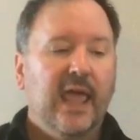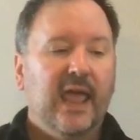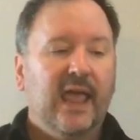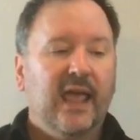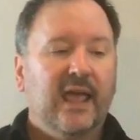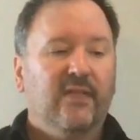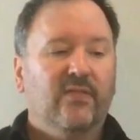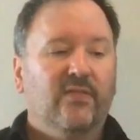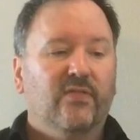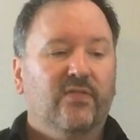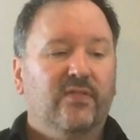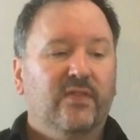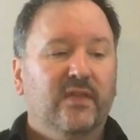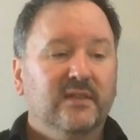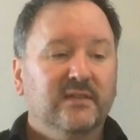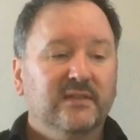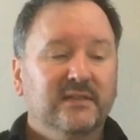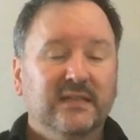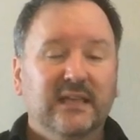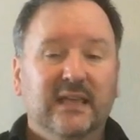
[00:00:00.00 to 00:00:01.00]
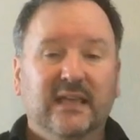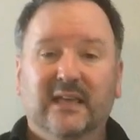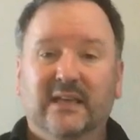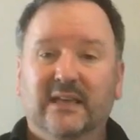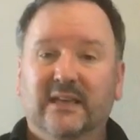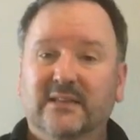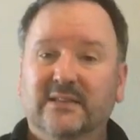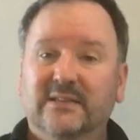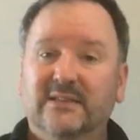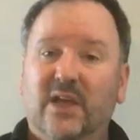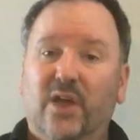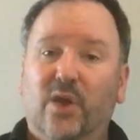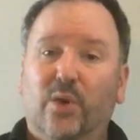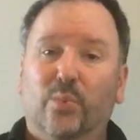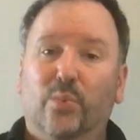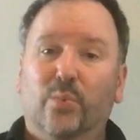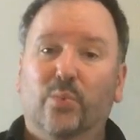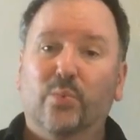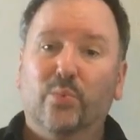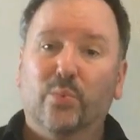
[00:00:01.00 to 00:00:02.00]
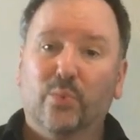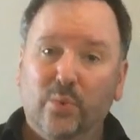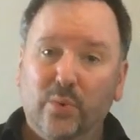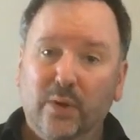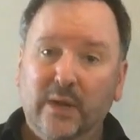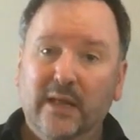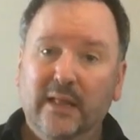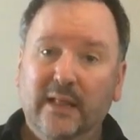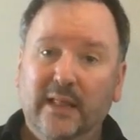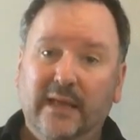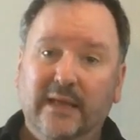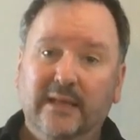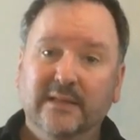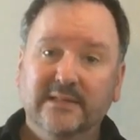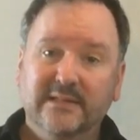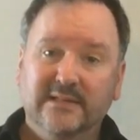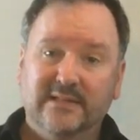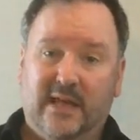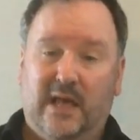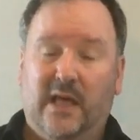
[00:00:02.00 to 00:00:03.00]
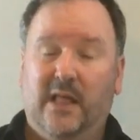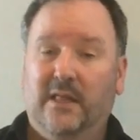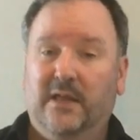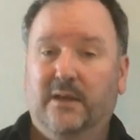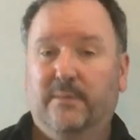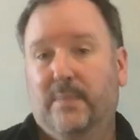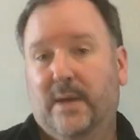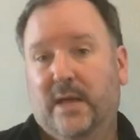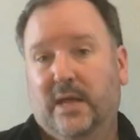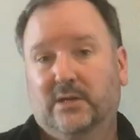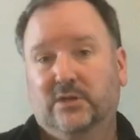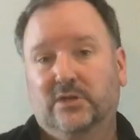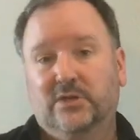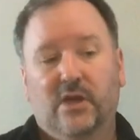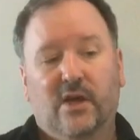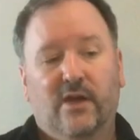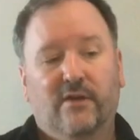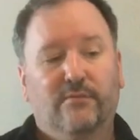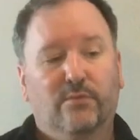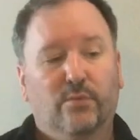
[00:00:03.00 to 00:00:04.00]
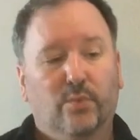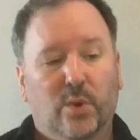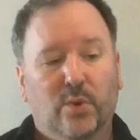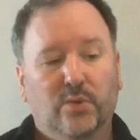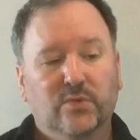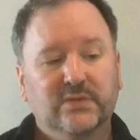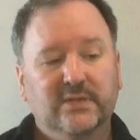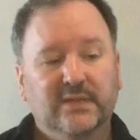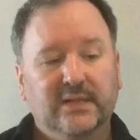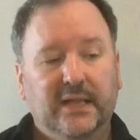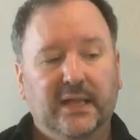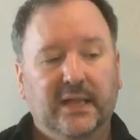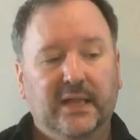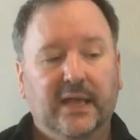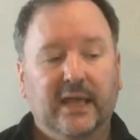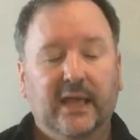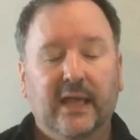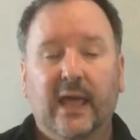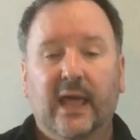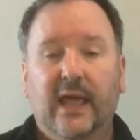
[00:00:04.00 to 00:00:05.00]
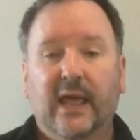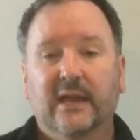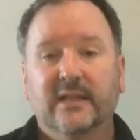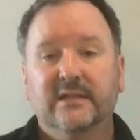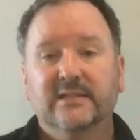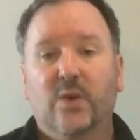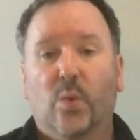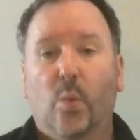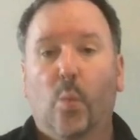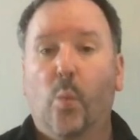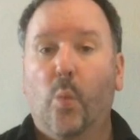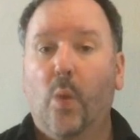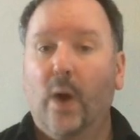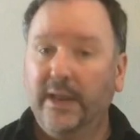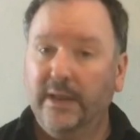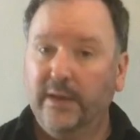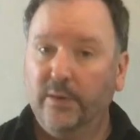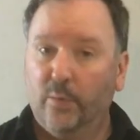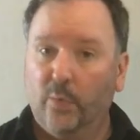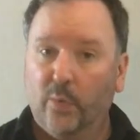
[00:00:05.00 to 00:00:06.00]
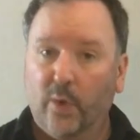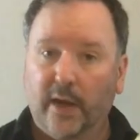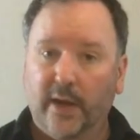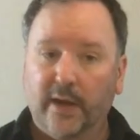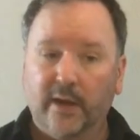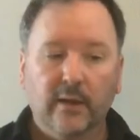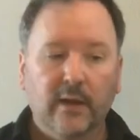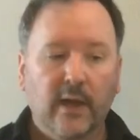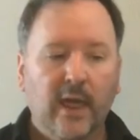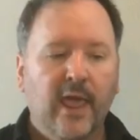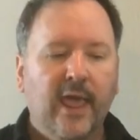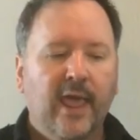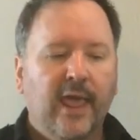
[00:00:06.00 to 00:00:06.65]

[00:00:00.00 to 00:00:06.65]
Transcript: And this is a really solid bunch of rose lily, and it's a white one,